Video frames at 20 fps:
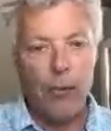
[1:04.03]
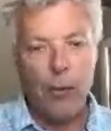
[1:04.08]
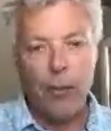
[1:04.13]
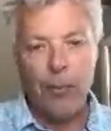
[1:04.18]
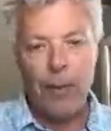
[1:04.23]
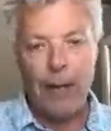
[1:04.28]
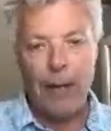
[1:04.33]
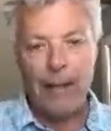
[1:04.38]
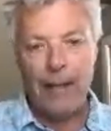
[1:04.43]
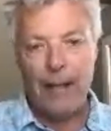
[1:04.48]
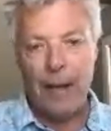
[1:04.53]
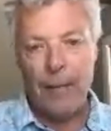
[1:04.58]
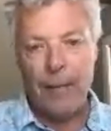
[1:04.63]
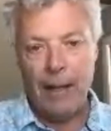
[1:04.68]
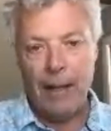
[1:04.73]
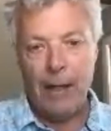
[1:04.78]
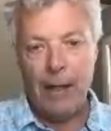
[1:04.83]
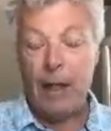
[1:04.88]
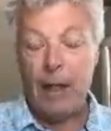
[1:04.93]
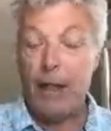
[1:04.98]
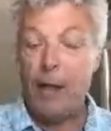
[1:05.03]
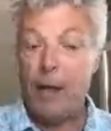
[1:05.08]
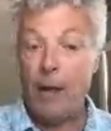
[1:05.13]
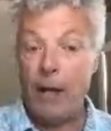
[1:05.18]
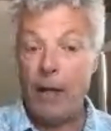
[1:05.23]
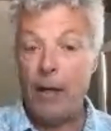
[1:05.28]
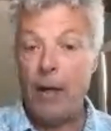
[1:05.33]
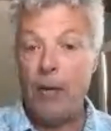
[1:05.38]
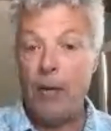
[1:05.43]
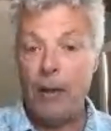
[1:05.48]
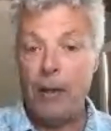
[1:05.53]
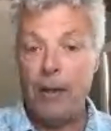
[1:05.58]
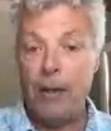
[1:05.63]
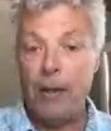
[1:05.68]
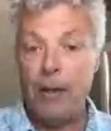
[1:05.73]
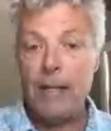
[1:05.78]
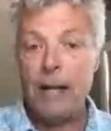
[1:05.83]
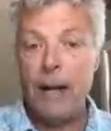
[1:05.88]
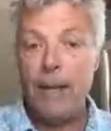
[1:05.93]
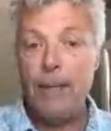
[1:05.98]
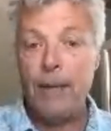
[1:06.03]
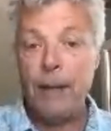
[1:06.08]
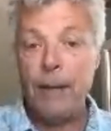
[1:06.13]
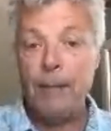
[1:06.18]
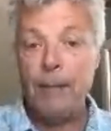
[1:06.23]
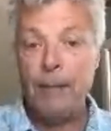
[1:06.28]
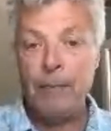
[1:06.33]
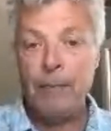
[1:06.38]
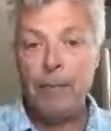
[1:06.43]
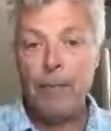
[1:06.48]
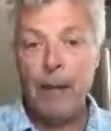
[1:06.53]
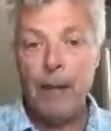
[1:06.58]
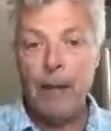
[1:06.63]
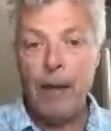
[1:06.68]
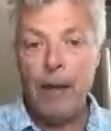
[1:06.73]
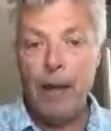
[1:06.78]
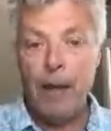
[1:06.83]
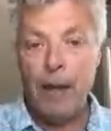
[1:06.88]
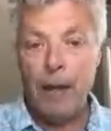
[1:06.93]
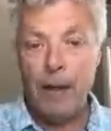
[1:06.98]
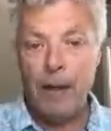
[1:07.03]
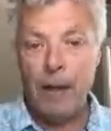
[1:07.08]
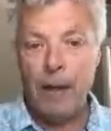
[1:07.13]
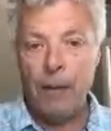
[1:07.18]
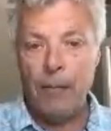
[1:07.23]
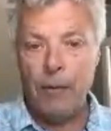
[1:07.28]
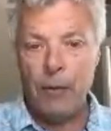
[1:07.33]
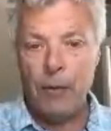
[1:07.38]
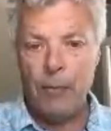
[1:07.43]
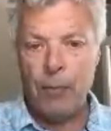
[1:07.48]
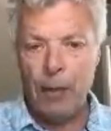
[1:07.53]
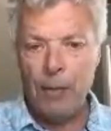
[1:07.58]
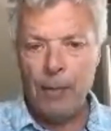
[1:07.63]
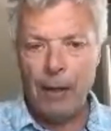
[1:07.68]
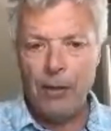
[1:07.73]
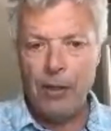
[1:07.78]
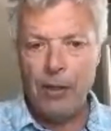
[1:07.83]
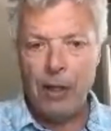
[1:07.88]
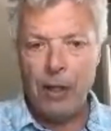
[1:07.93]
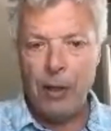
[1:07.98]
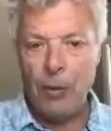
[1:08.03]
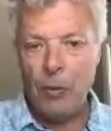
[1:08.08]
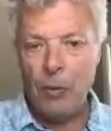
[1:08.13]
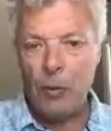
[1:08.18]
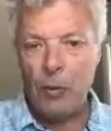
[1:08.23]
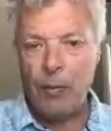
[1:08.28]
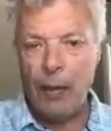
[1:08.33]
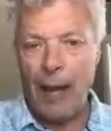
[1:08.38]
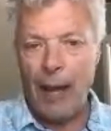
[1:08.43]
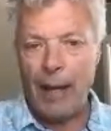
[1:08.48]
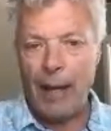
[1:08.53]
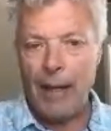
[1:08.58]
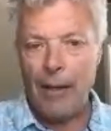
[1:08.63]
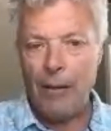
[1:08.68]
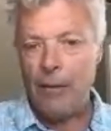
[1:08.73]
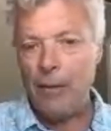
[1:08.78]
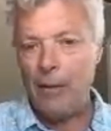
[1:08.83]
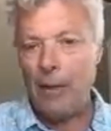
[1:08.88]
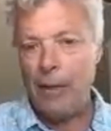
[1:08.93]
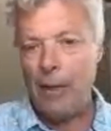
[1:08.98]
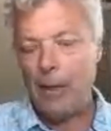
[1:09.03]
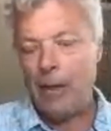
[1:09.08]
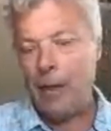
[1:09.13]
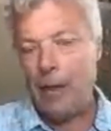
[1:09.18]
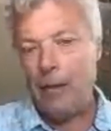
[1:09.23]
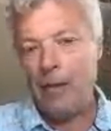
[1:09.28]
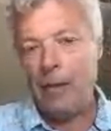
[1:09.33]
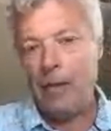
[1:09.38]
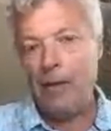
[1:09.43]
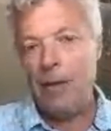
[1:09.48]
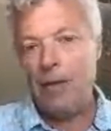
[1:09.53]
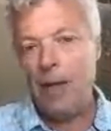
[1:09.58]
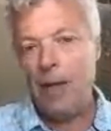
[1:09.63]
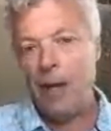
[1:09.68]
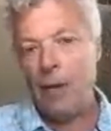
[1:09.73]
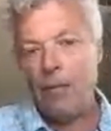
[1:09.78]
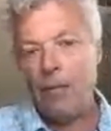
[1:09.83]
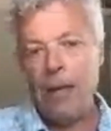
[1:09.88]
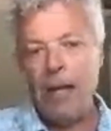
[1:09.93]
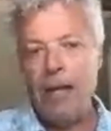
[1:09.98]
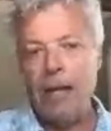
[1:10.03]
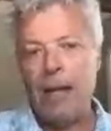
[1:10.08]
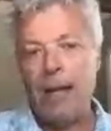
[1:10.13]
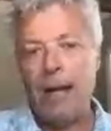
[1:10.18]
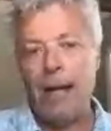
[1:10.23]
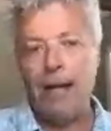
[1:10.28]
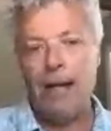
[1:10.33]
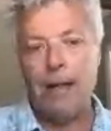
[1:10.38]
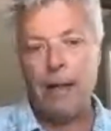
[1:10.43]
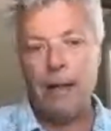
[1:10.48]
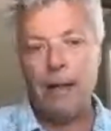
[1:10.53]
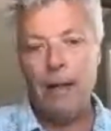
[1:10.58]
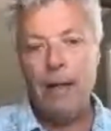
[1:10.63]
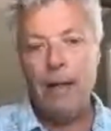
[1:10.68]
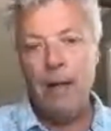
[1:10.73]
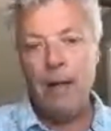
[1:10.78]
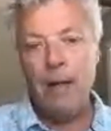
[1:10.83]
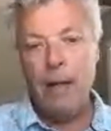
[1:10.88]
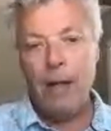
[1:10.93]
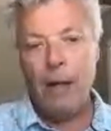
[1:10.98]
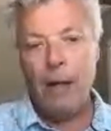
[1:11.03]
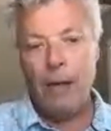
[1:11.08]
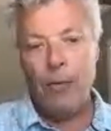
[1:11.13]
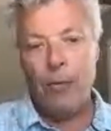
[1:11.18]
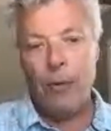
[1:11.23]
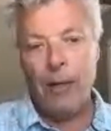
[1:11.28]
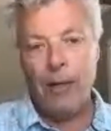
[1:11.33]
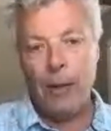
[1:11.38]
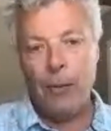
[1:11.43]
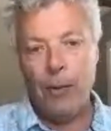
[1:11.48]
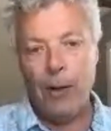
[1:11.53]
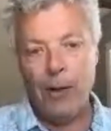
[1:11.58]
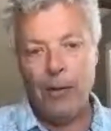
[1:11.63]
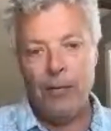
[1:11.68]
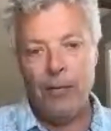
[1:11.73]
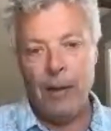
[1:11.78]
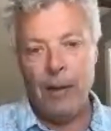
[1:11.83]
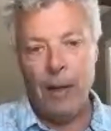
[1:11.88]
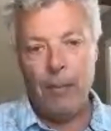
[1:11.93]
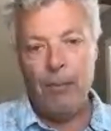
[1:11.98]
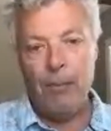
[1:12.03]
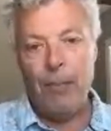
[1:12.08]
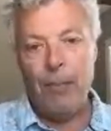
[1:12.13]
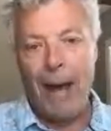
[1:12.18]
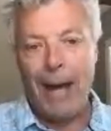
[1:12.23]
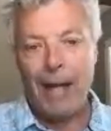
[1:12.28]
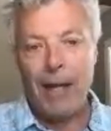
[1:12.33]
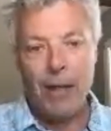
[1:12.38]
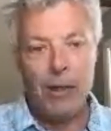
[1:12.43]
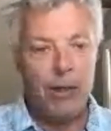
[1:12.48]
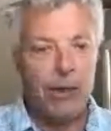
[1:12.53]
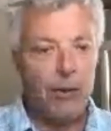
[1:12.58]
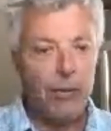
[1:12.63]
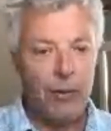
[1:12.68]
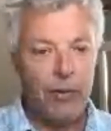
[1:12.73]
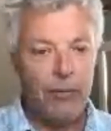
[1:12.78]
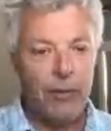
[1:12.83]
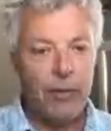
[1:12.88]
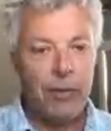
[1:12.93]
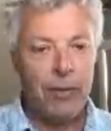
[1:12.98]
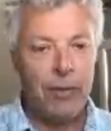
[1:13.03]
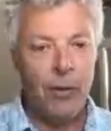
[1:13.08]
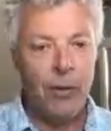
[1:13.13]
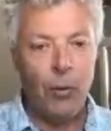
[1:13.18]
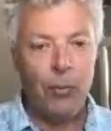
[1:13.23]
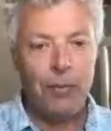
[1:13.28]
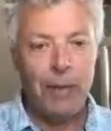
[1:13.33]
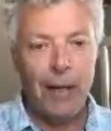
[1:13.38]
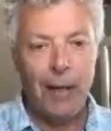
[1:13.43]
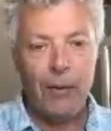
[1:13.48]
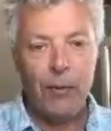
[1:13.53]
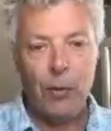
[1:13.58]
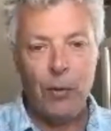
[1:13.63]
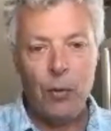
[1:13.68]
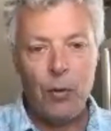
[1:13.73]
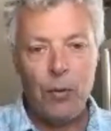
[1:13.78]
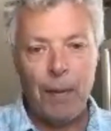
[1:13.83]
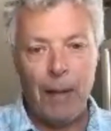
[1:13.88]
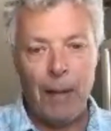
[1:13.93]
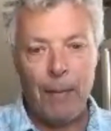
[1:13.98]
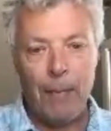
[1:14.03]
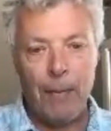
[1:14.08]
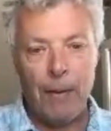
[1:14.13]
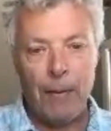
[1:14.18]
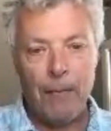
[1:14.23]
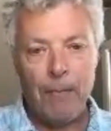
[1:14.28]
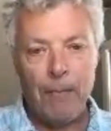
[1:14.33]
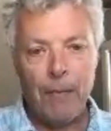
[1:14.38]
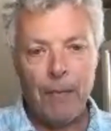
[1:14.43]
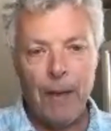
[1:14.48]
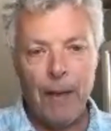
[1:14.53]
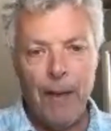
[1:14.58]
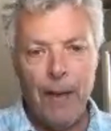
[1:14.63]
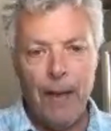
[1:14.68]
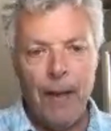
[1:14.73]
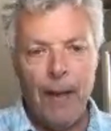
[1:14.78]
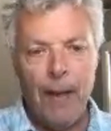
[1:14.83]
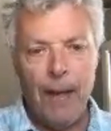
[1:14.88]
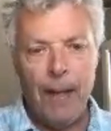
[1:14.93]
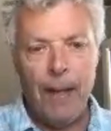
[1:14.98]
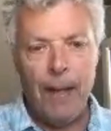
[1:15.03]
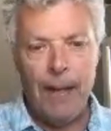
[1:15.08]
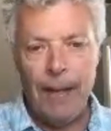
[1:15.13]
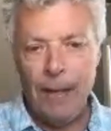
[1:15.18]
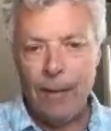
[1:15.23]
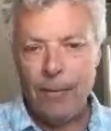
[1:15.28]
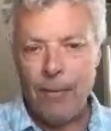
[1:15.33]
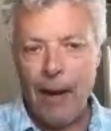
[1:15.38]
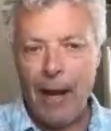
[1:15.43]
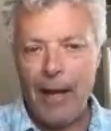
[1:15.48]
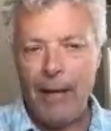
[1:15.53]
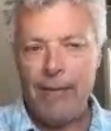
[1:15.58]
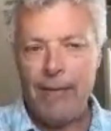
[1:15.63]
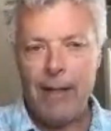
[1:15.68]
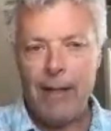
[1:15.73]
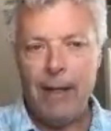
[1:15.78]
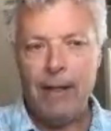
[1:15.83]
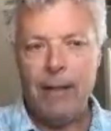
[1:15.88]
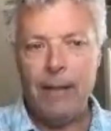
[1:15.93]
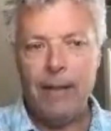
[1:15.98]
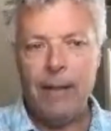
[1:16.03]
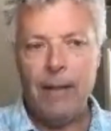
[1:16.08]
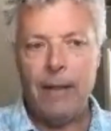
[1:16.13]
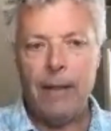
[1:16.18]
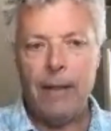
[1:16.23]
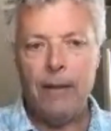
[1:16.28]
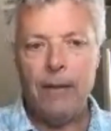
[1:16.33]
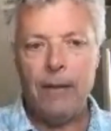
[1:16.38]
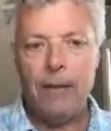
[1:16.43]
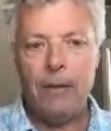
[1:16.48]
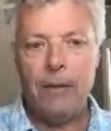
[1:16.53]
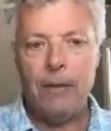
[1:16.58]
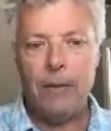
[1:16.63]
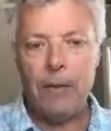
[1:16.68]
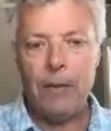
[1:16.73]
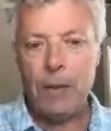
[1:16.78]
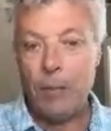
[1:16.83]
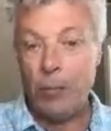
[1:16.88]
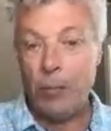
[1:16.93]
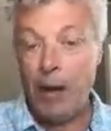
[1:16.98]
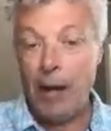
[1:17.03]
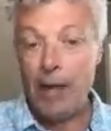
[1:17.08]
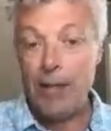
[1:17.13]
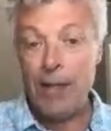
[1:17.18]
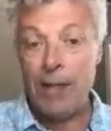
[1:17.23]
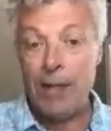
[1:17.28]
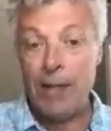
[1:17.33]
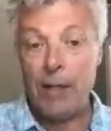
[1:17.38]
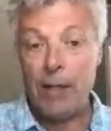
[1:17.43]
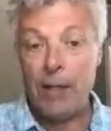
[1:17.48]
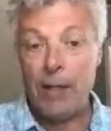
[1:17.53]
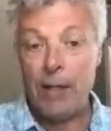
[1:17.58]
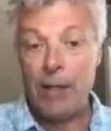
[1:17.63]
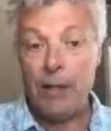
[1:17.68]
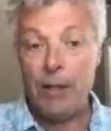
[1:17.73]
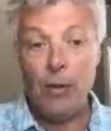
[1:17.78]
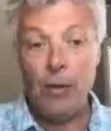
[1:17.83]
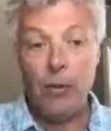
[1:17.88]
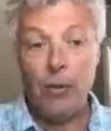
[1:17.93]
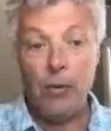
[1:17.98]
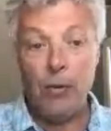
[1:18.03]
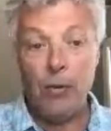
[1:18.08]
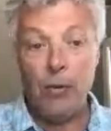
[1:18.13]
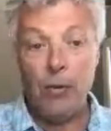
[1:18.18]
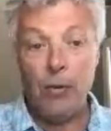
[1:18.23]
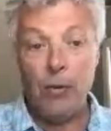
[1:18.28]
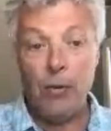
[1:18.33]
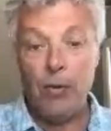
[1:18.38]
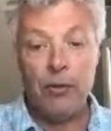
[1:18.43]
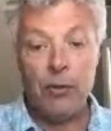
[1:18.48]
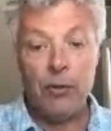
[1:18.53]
pandemic hit, not knowing it was coming, and was pretty much in a news blackout. He's here mid-Atlantic, reading a back issue of his hometown newspaper, and he arrived in Antigua to the surprising news of